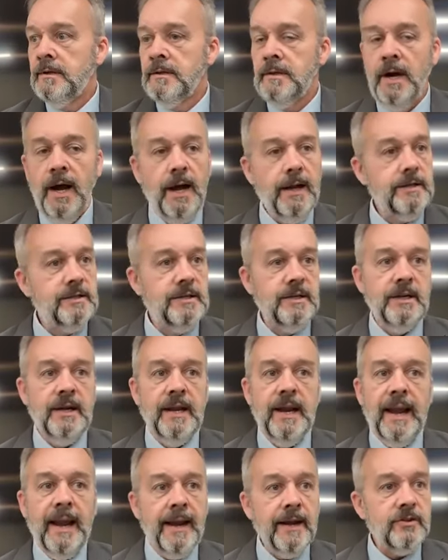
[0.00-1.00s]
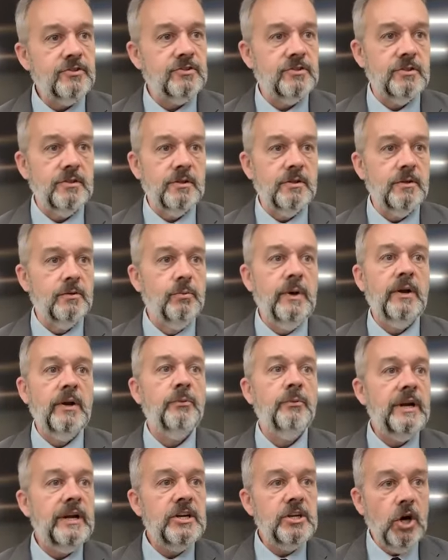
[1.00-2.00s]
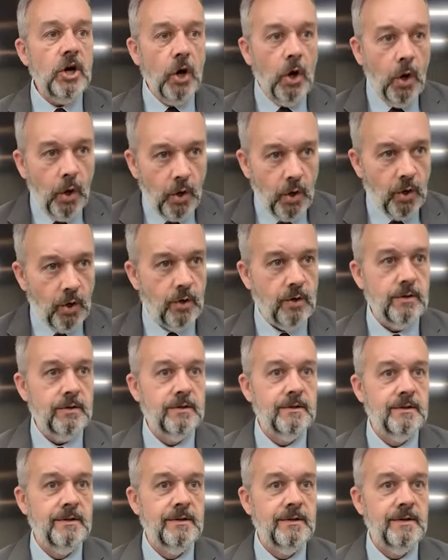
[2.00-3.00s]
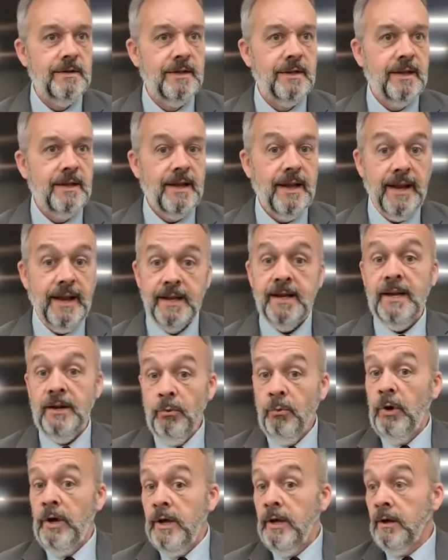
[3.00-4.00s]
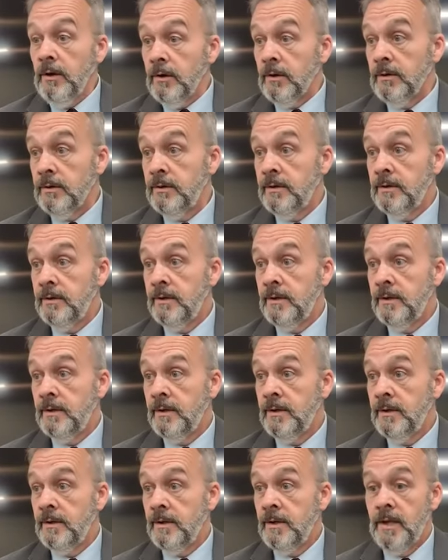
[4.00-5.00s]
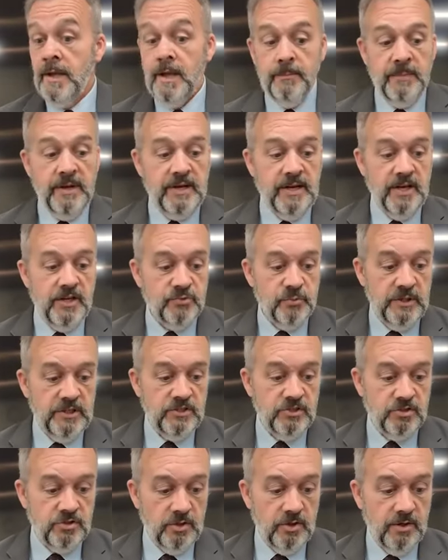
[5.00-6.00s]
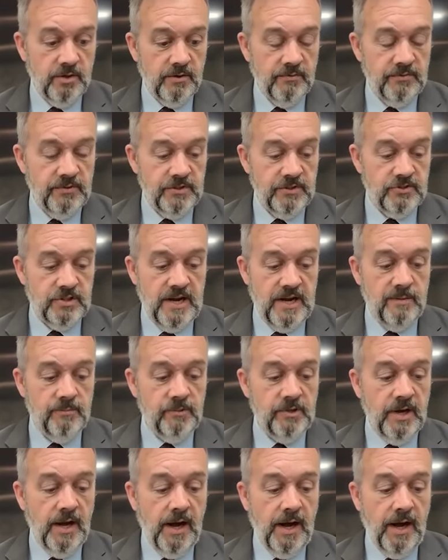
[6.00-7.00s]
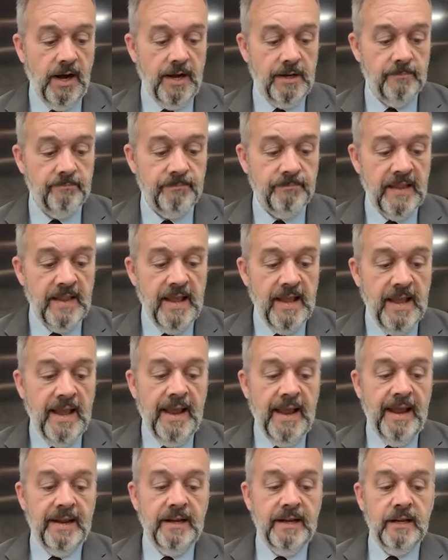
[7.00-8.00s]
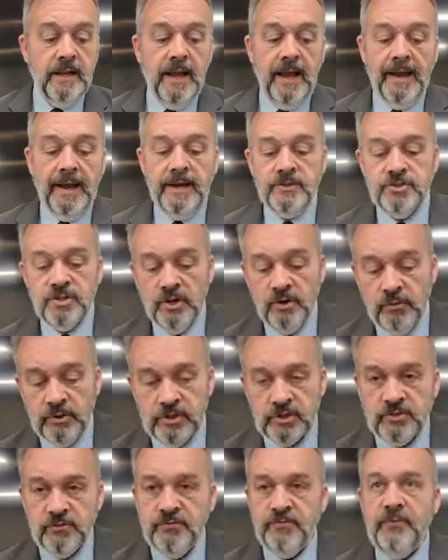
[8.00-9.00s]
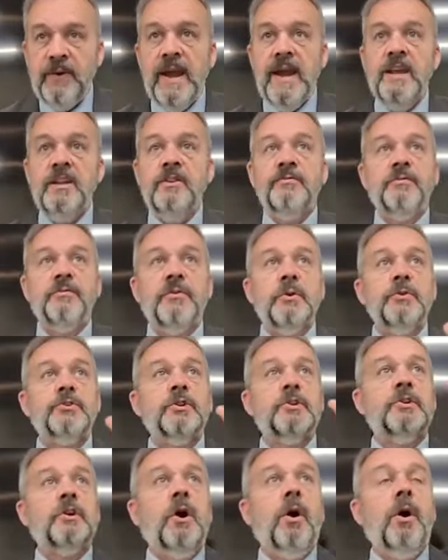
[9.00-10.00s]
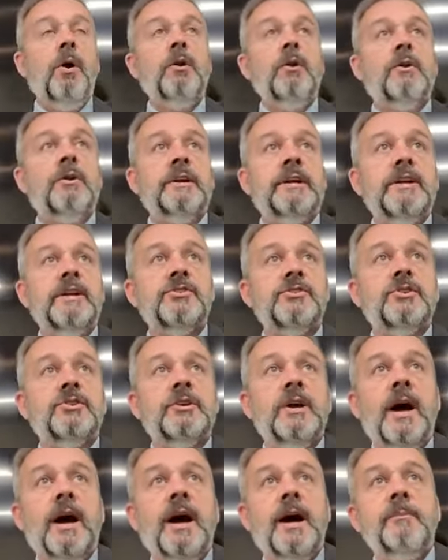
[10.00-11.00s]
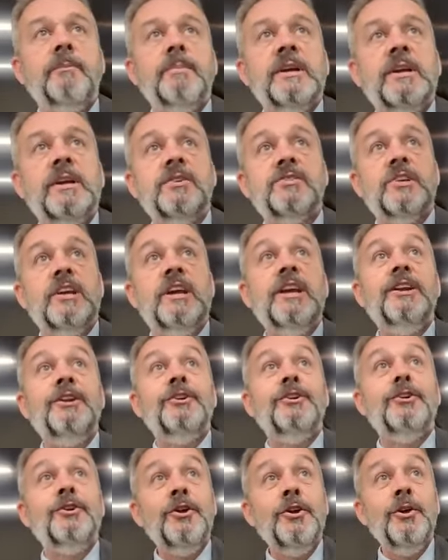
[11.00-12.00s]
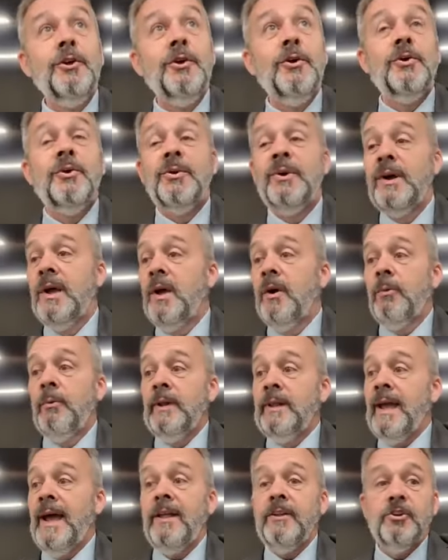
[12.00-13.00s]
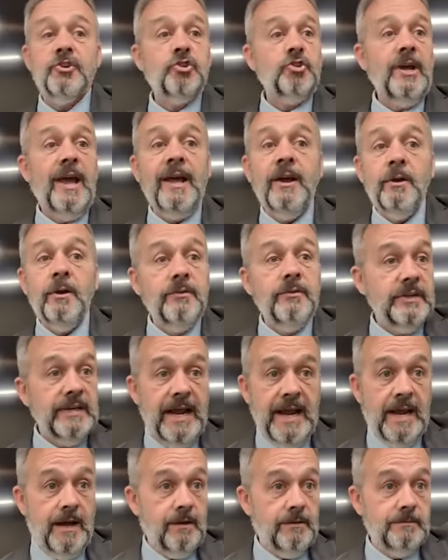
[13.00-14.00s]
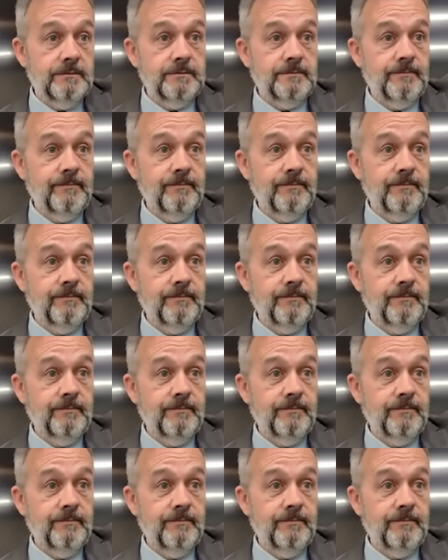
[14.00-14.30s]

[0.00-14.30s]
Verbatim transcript: God can answer when we call, and He will, because we serve the same God. And Elijah was faithful to call on his God because he knew without a shadow of a doubt